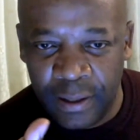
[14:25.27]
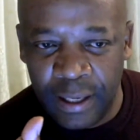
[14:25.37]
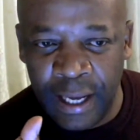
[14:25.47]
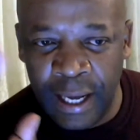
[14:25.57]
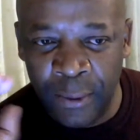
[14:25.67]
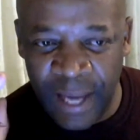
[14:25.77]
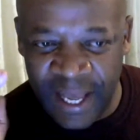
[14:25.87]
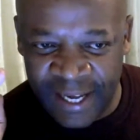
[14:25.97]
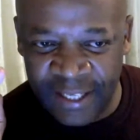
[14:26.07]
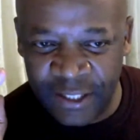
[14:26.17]
would like
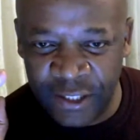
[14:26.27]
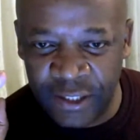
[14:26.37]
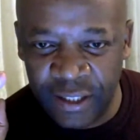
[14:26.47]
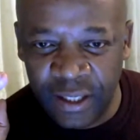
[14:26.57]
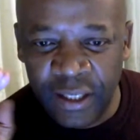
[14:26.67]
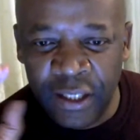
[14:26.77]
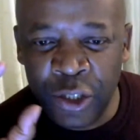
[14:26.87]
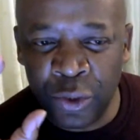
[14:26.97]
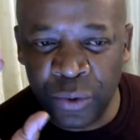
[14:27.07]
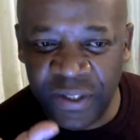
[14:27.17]
us
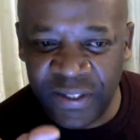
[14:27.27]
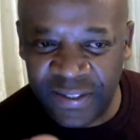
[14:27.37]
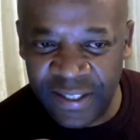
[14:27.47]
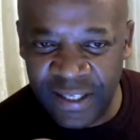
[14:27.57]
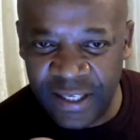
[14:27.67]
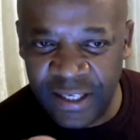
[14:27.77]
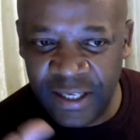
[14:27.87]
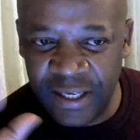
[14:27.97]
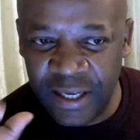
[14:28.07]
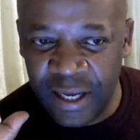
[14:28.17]
to see
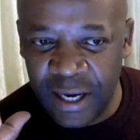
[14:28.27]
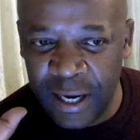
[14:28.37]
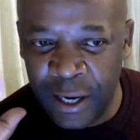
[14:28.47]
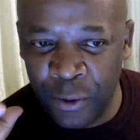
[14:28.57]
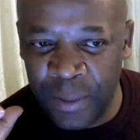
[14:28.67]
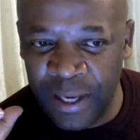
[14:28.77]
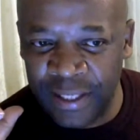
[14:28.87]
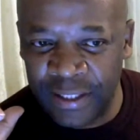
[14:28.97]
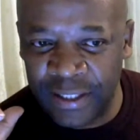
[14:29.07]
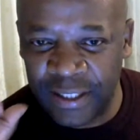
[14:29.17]
how
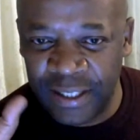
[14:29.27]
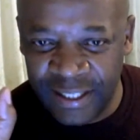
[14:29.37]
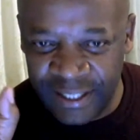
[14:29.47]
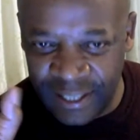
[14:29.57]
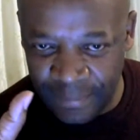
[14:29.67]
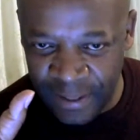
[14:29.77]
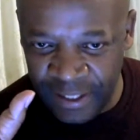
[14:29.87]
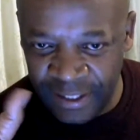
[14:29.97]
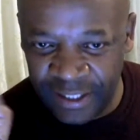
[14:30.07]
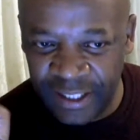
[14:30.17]
much
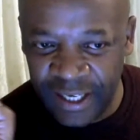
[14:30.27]
damage